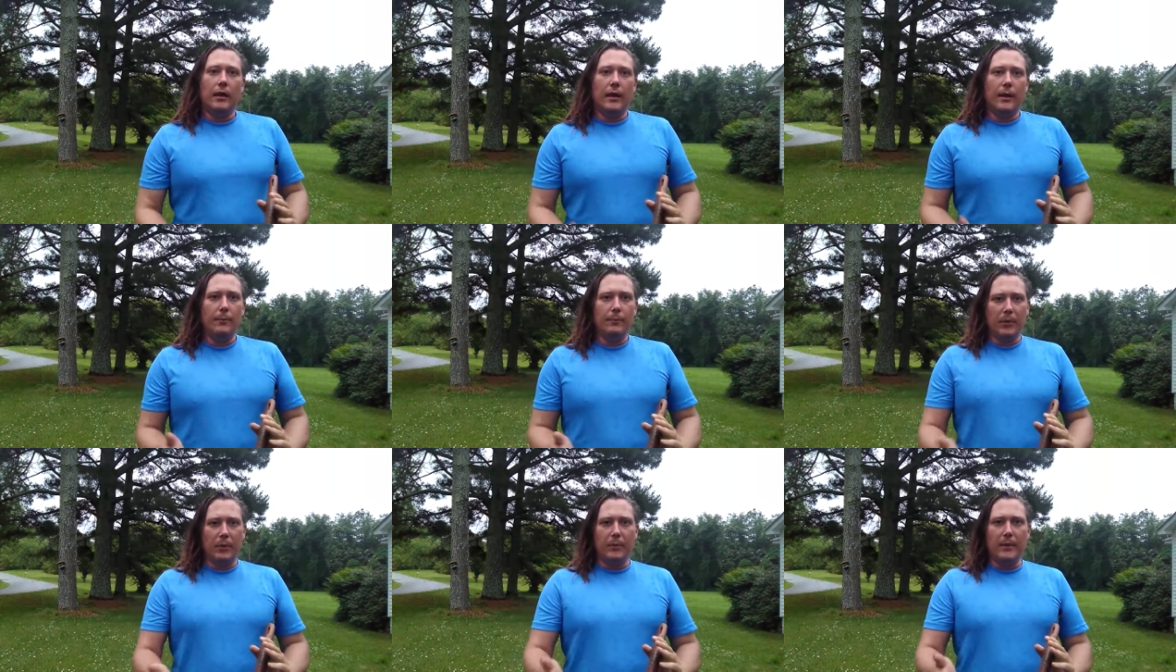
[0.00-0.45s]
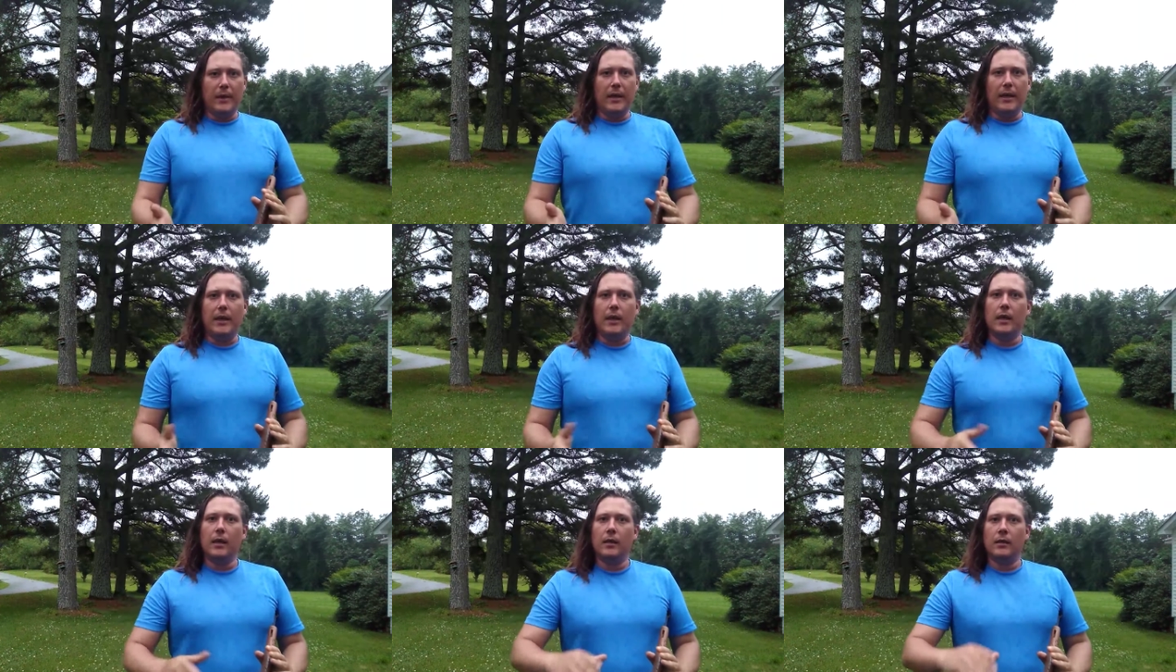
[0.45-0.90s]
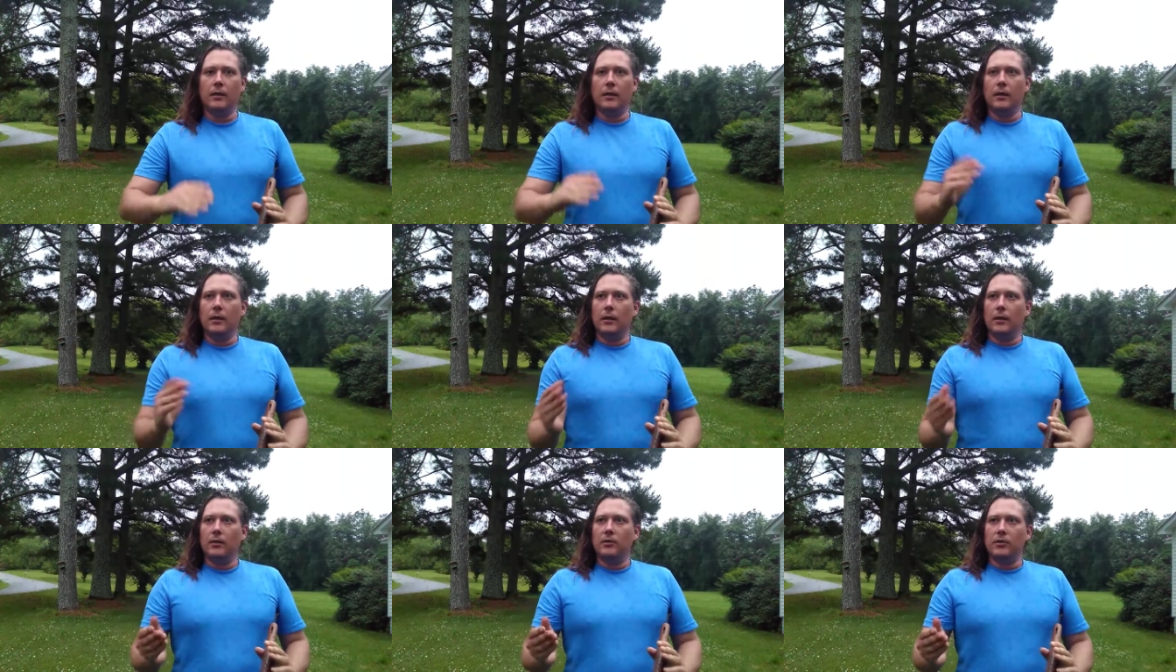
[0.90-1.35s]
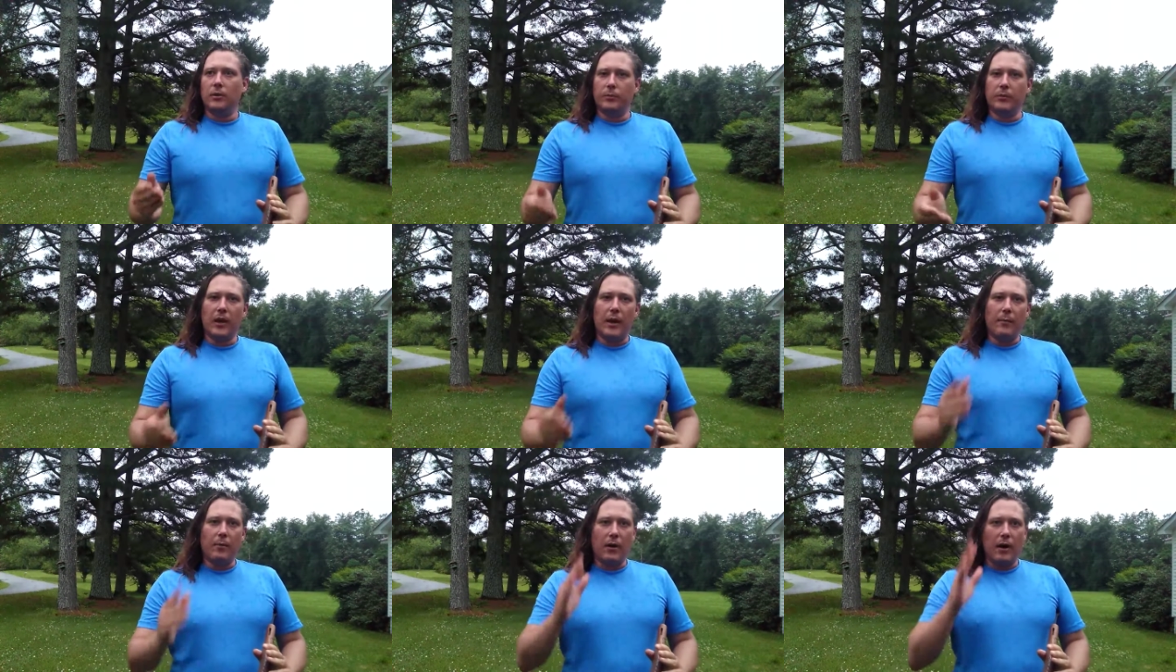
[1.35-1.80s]
implemented
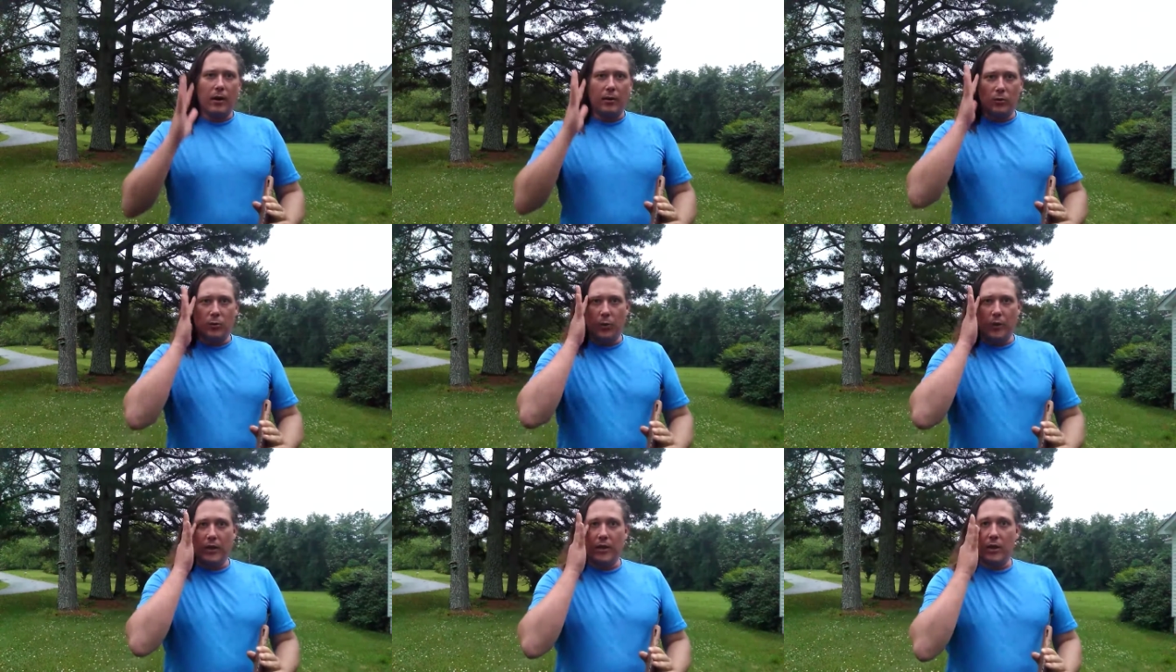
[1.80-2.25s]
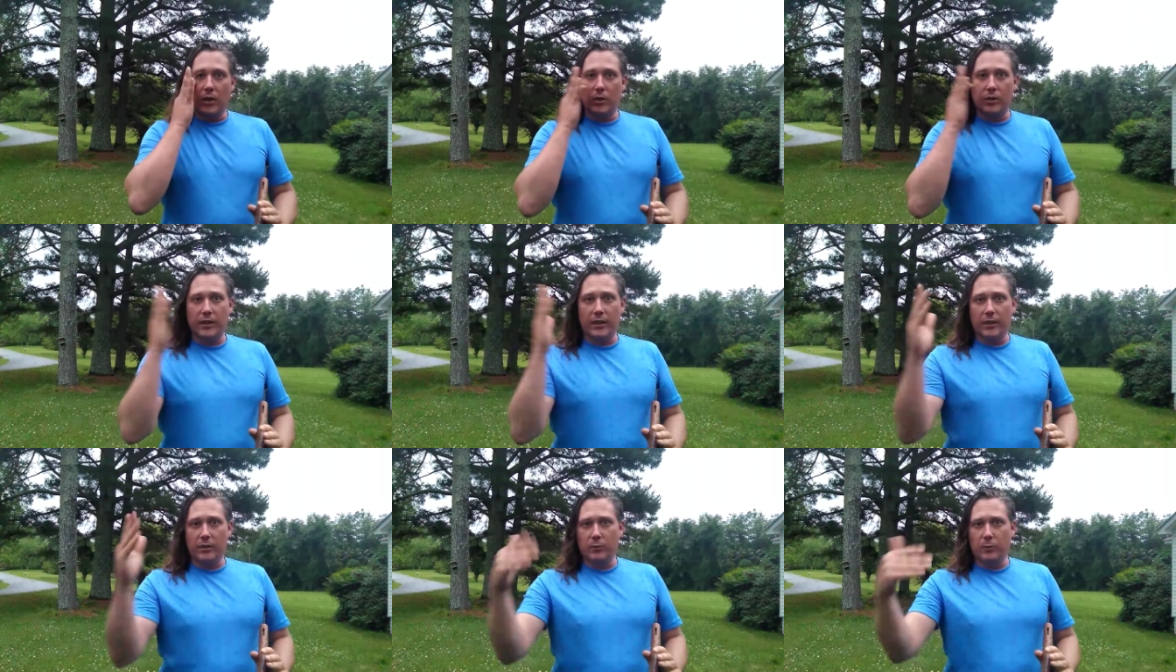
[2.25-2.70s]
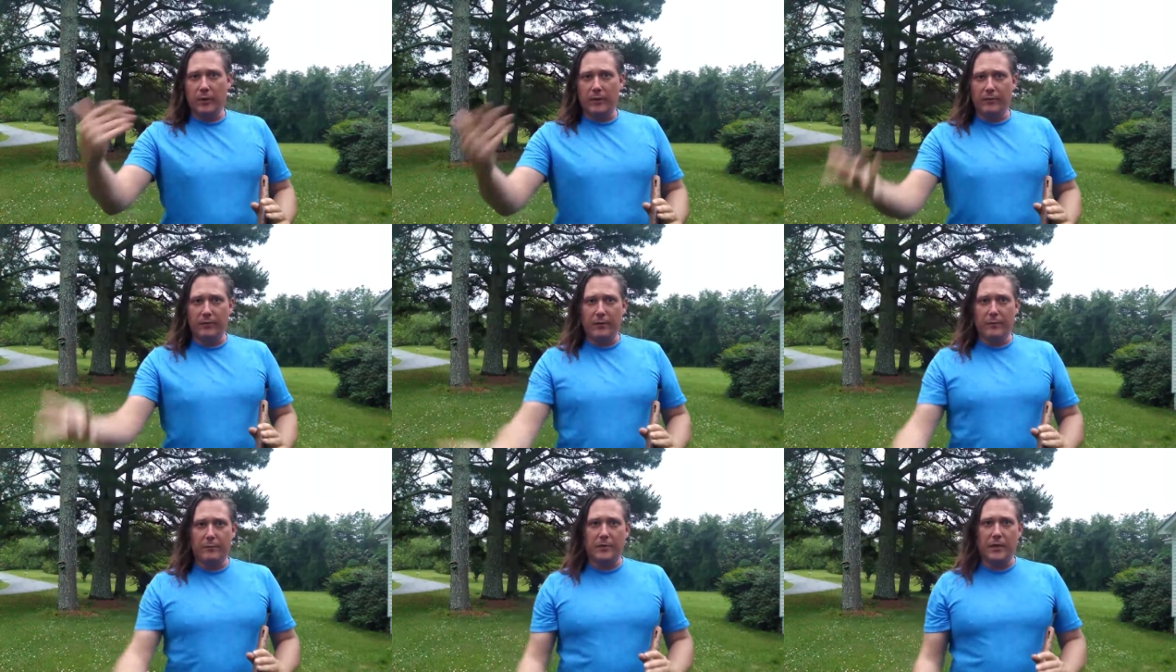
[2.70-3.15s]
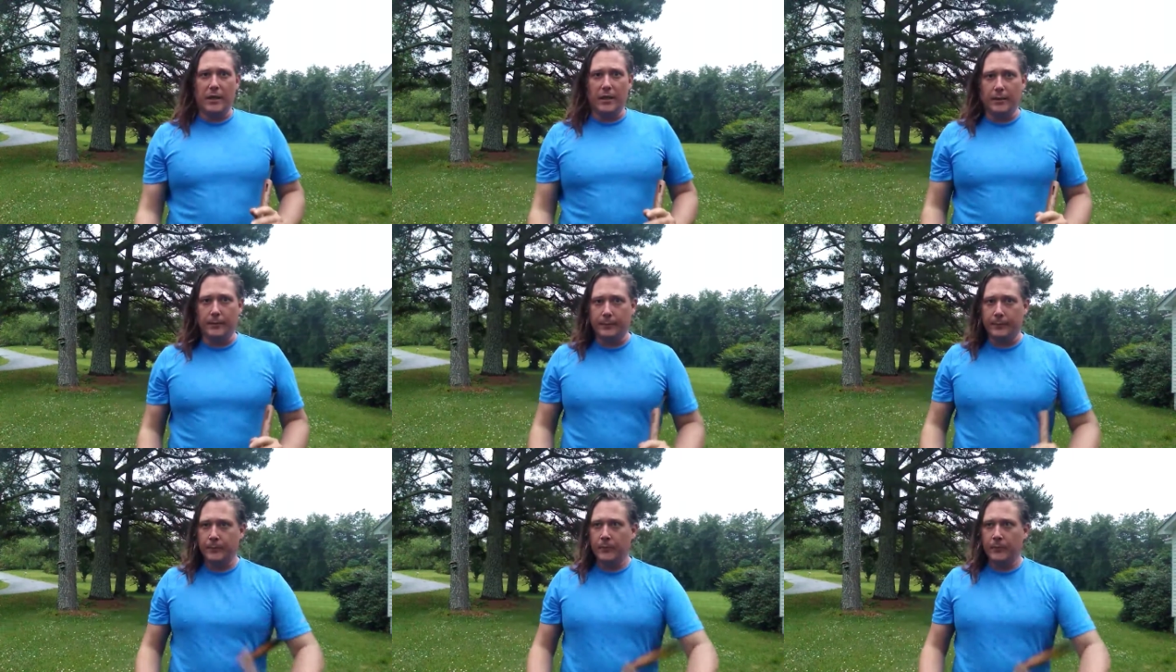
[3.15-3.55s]
sometime around 2013, 2015.